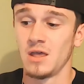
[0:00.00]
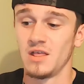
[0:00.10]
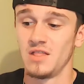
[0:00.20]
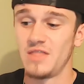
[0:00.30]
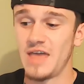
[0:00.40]

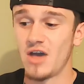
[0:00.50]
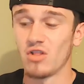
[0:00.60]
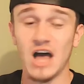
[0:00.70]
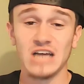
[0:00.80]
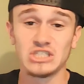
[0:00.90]
They
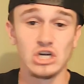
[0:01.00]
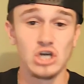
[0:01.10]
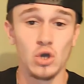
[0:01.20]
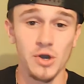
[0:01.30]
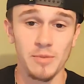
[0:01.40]
lost their
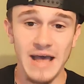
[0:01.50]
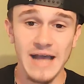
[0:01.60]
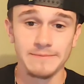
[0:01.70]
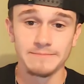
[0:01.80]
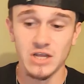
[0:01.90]

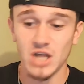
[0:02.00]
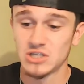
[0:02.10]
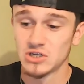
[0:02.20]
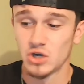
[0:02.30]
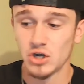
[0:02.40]
quarterback. They lost
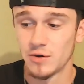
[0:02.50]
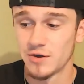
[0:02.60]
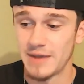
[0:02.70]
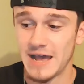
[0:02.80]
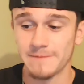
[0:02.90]
their starting
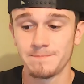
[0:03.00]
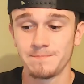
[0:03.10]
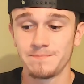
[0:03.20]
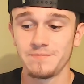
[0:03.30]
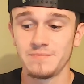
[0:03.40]
quarterback.
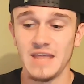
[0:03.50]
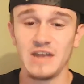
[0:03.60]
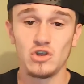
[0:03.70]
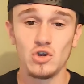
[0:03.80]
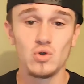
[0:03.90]
They
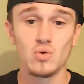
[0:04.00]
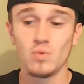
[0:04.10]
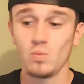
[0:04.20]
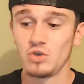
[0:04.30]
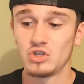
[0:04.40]

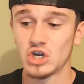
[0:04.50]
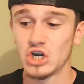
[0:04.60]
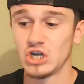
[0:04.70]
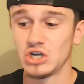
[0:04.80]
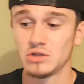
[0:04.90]
do
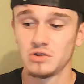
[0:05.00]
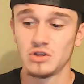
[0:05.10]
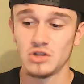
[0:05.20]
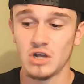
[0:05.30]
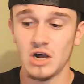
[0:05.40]
return
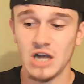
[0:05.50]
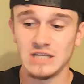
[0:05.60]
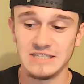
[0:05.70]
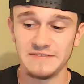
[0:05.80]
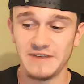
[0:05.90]
on
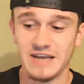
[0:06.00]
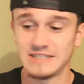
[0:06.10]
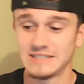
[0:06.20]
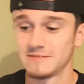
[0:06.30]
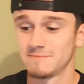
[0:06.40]

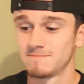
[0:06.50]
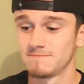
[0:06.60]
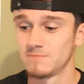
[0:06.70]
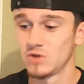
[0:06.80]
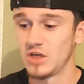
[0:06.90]
defense,
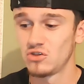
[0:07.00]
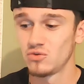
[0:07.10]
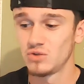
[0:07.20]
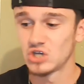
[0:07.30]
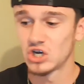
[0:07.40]
or they do
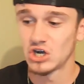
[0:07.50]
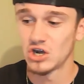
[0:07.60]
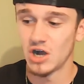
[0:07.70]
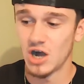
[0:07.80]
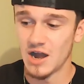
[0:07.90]

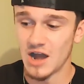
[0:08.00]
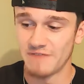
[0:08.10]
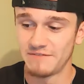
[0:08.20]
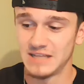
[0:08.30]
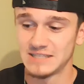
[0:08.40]
return on
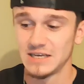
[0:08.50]
offense.